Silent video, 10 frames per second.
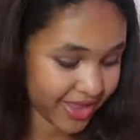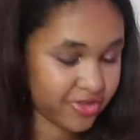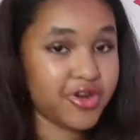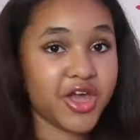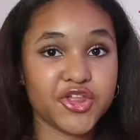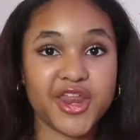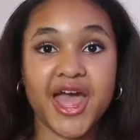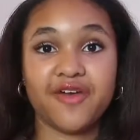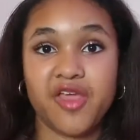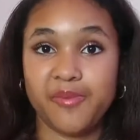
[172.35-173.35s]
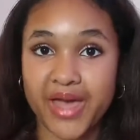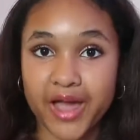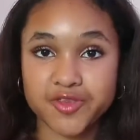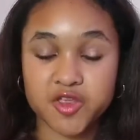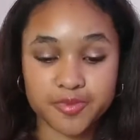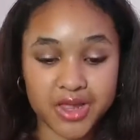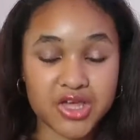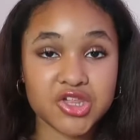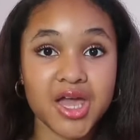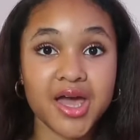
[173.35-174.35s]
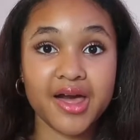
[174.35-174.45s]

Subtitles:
I don't actually have a powdered blush.